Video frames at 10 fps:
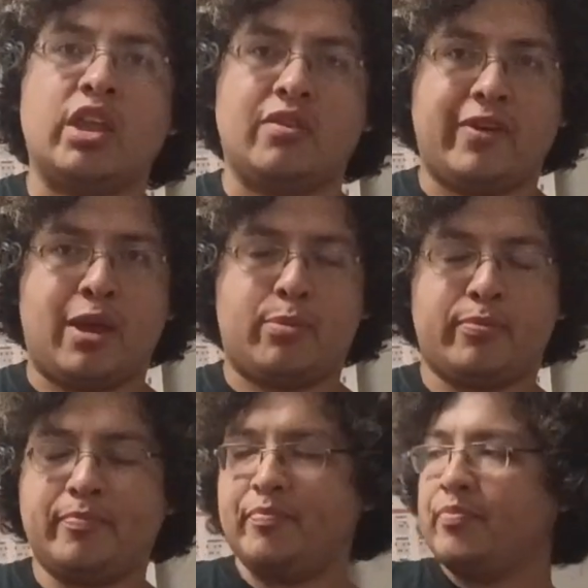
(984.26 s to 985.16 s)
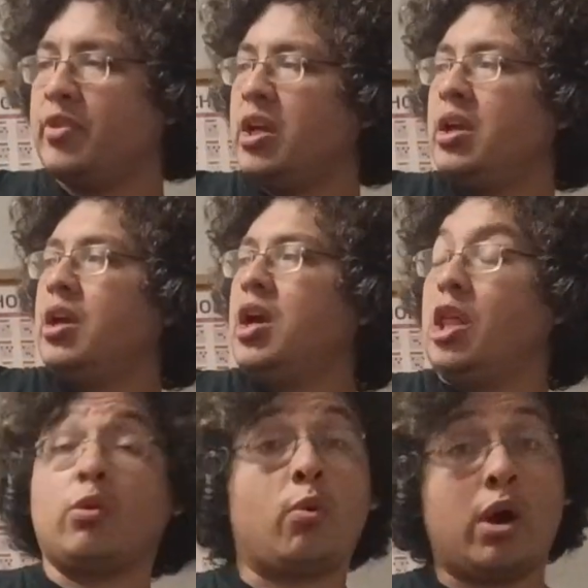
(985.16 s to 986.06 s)
And the vamp. And
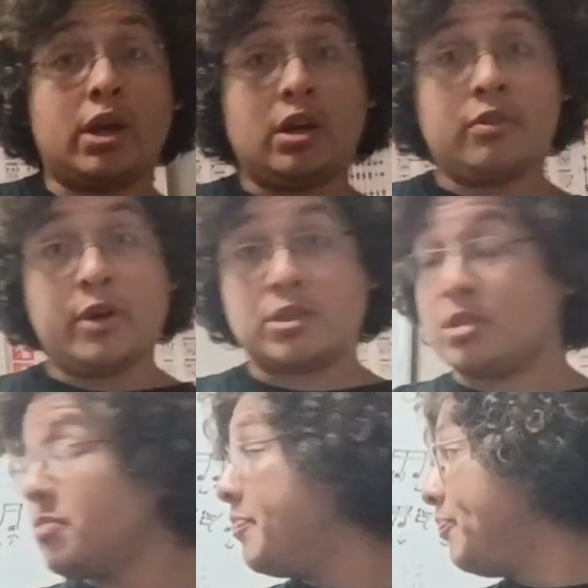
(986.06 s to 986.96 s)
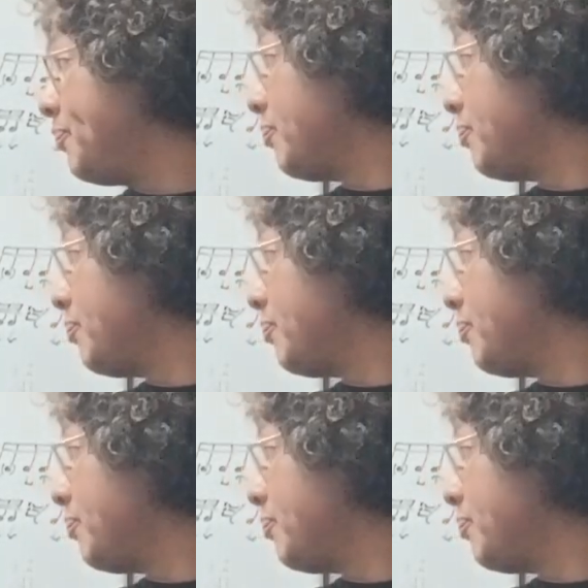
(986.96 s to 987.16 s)
then we're walking into the verse.